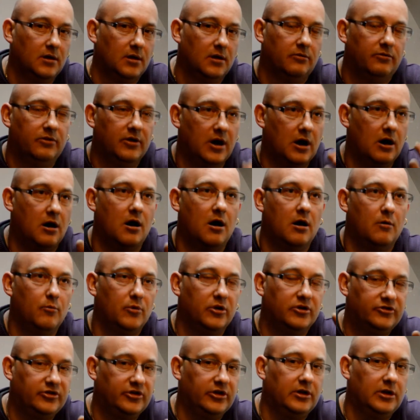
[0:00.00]
that art
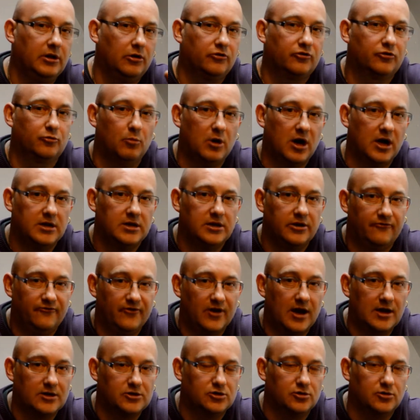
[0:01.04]
materials
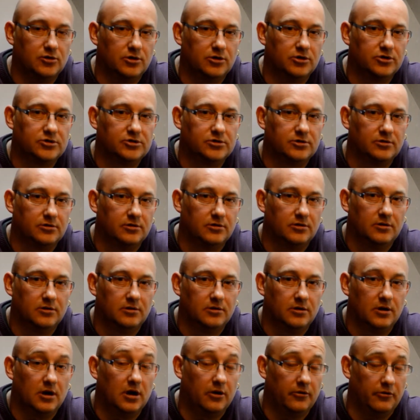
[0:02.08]
manufacturers
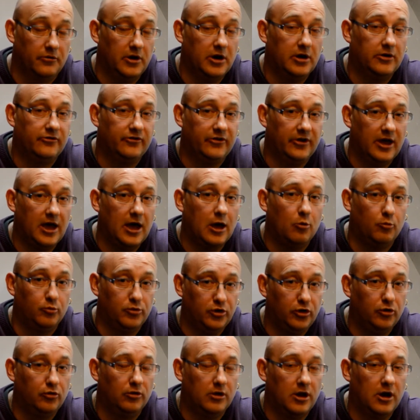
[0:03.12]
are there to help
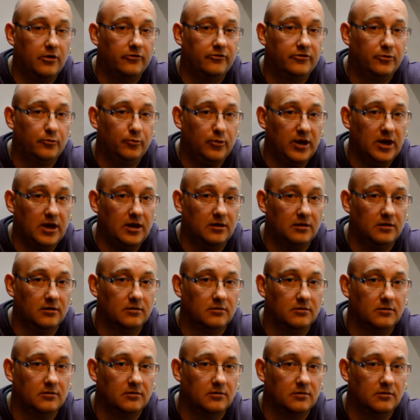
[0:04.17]
you learn to paint.
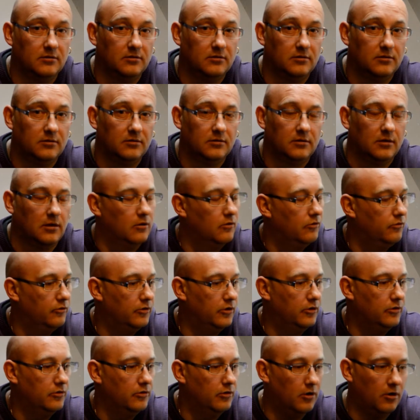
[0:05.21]
They're
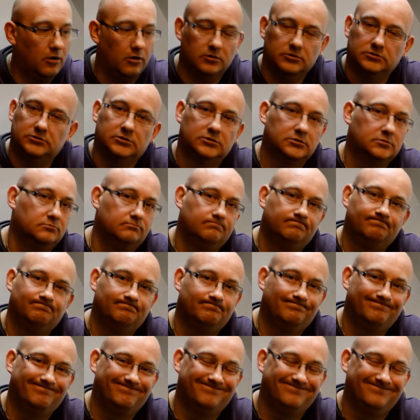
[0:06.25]
not.
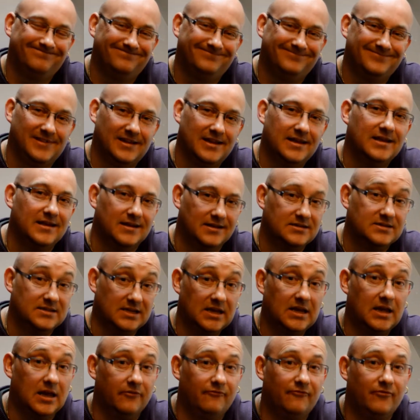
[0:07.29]

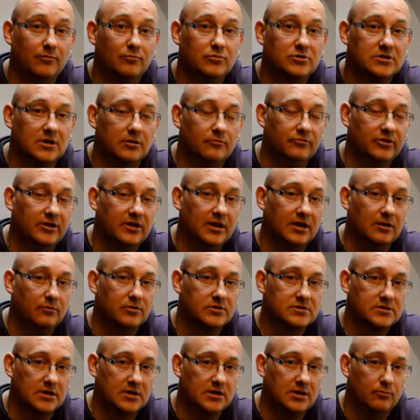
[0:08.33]
Take it from somebody that
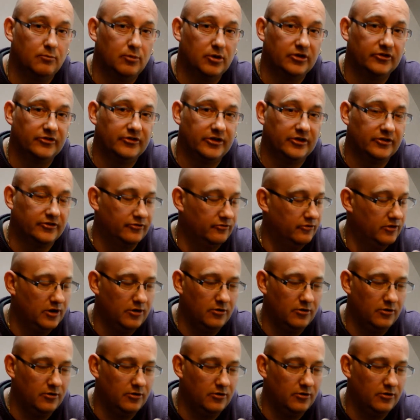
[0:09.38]
was in the business. They're